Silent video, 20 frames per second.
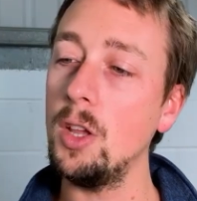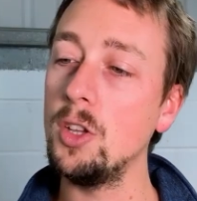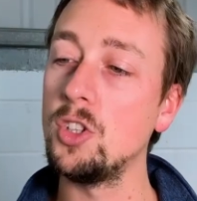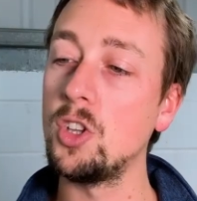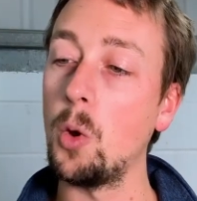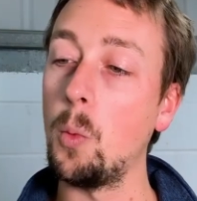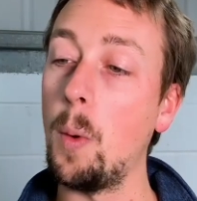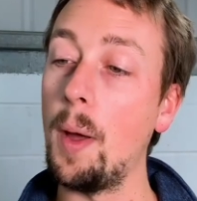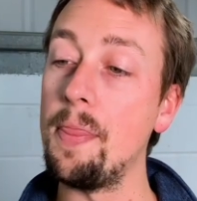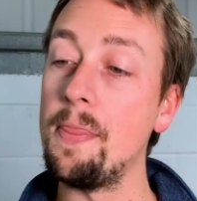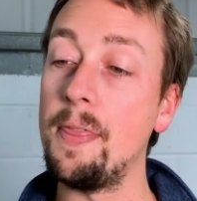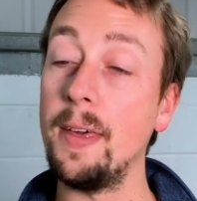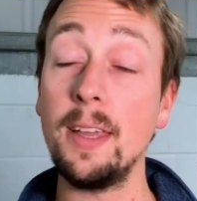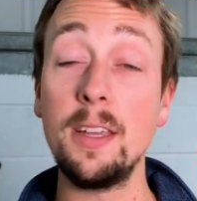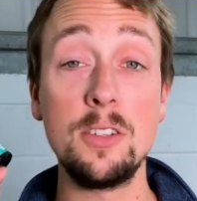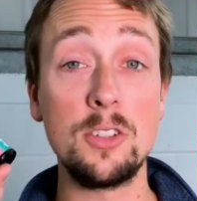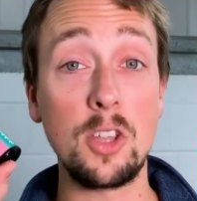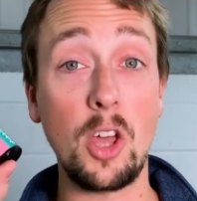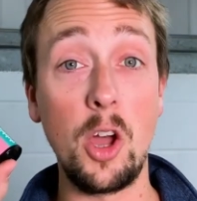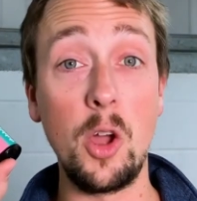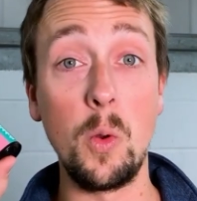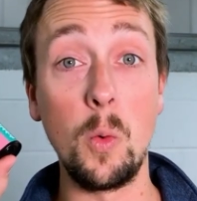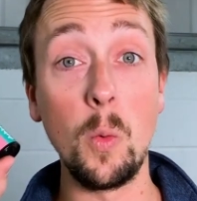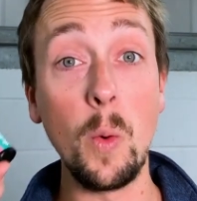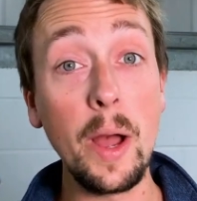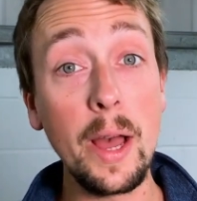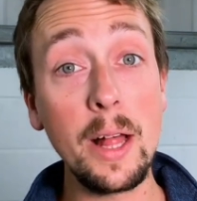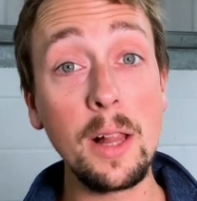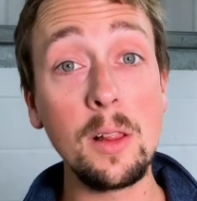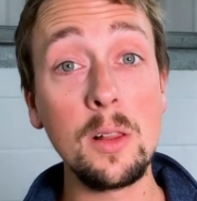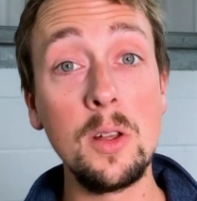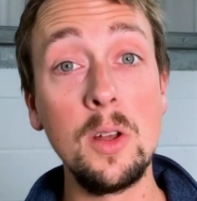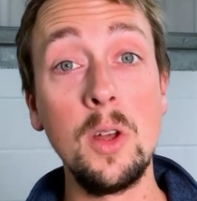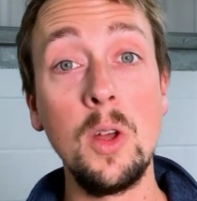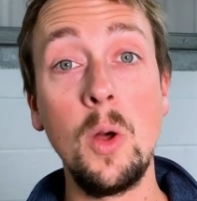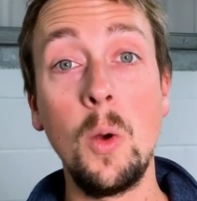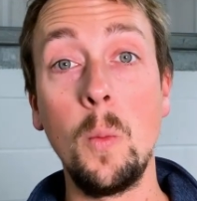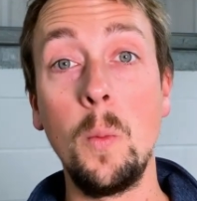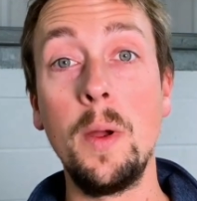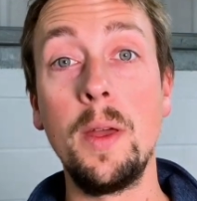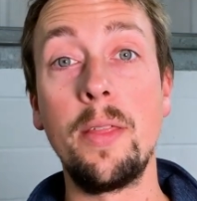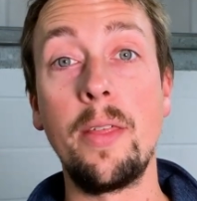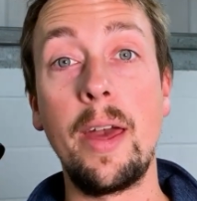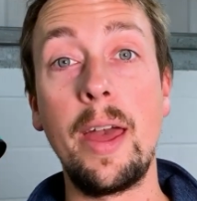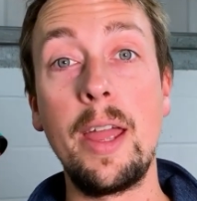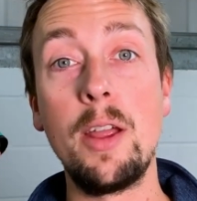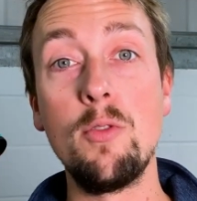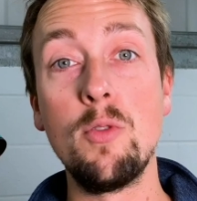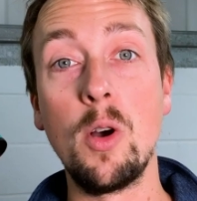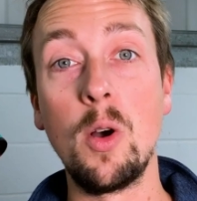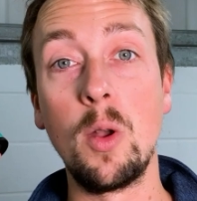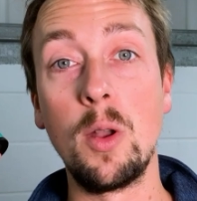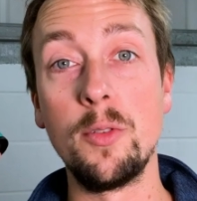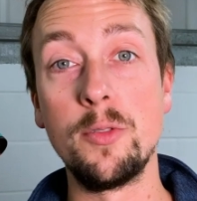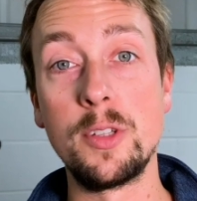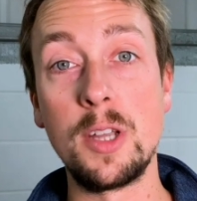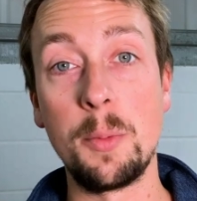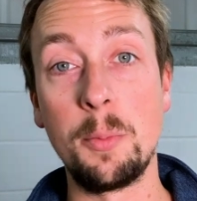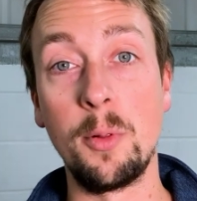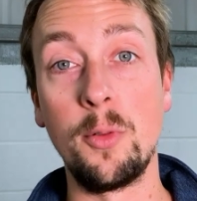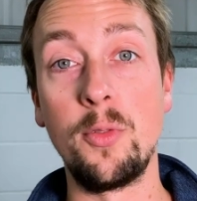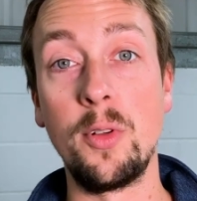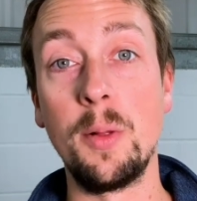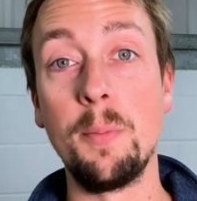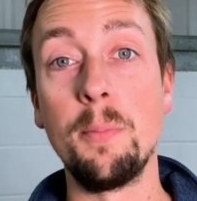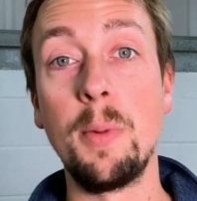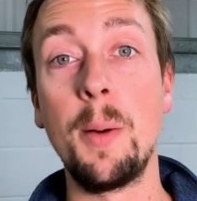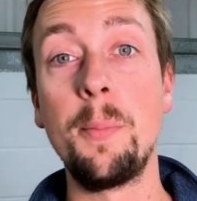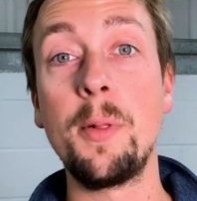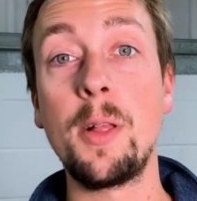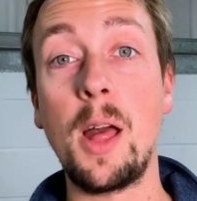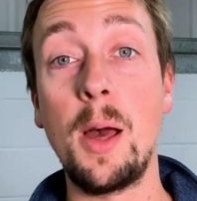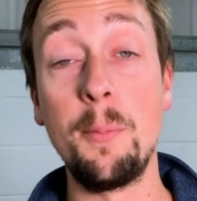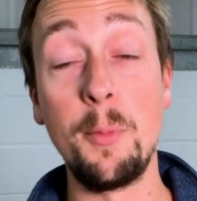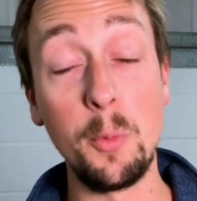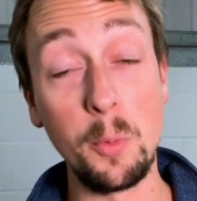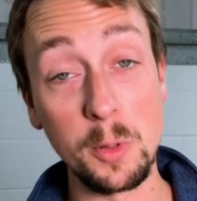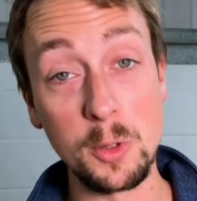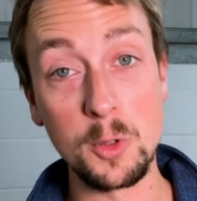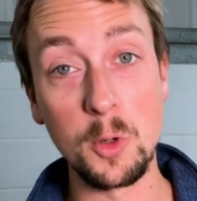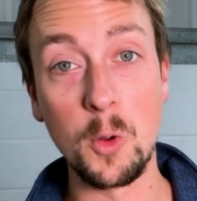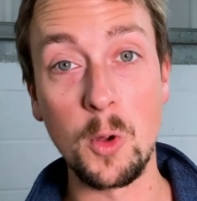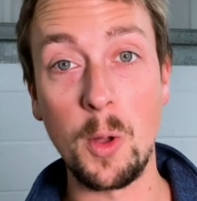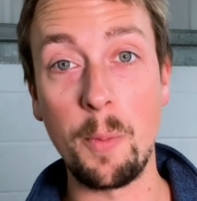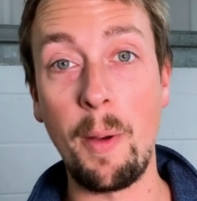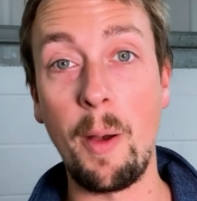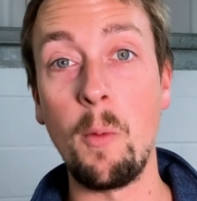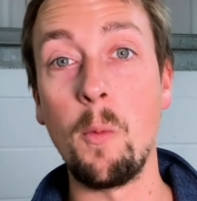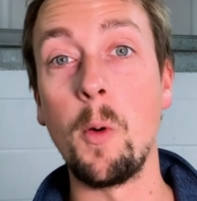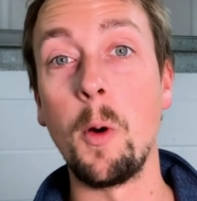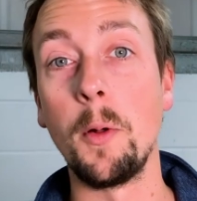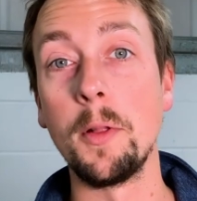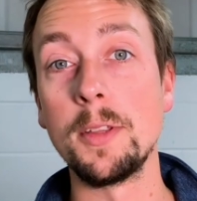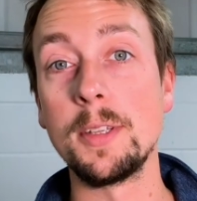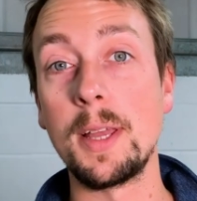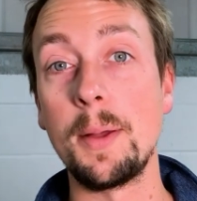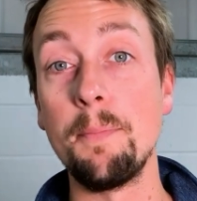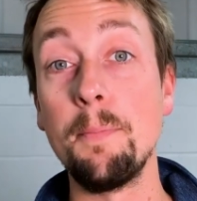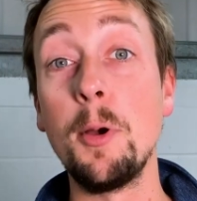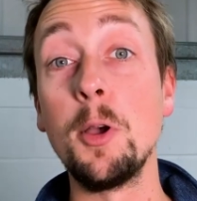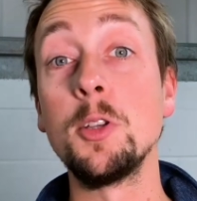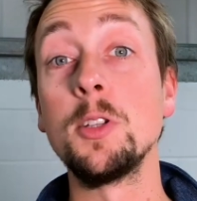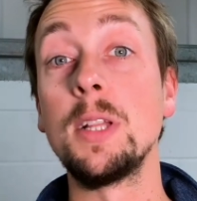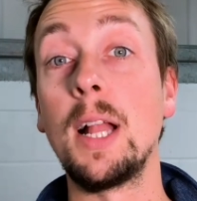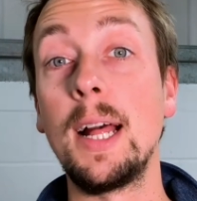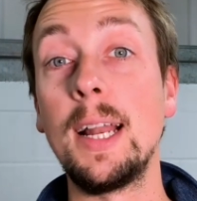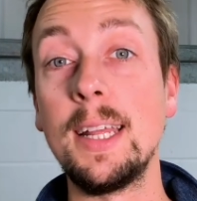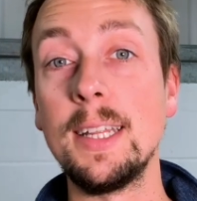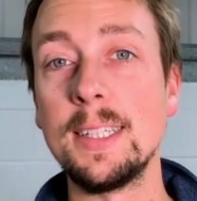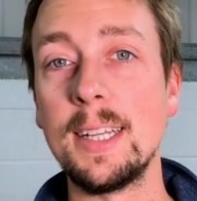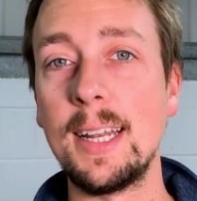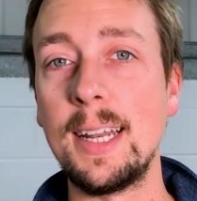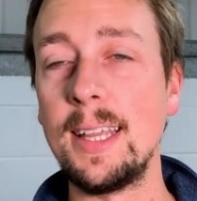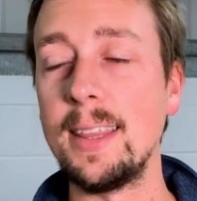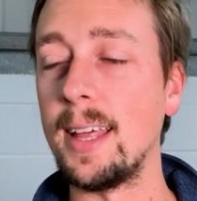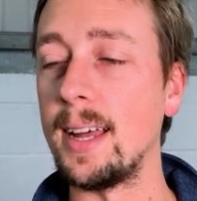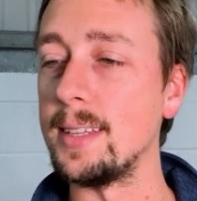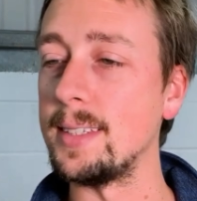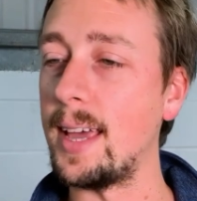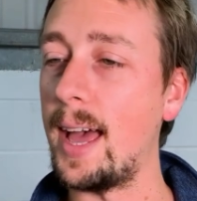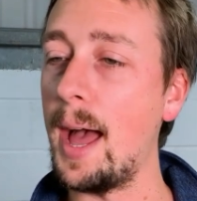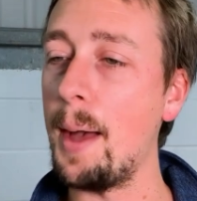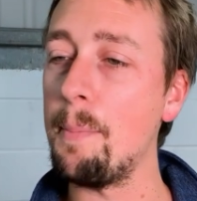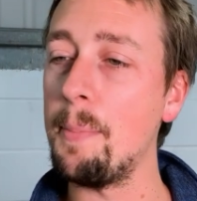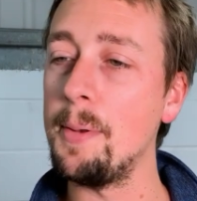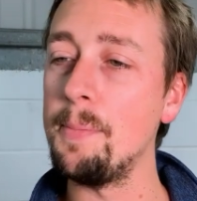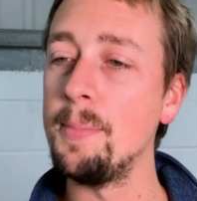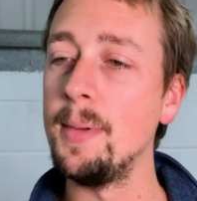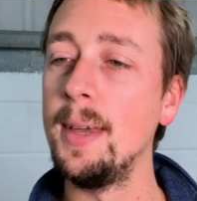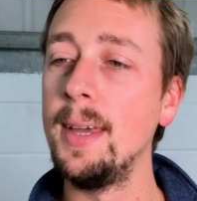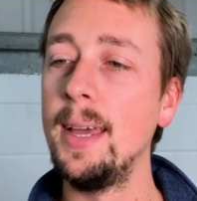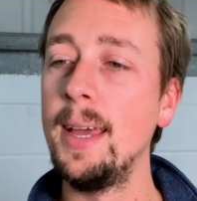So when things go well with a roll of Dubblefilm Bubblegum, and we'll talk about what's most likely to lead that to happen,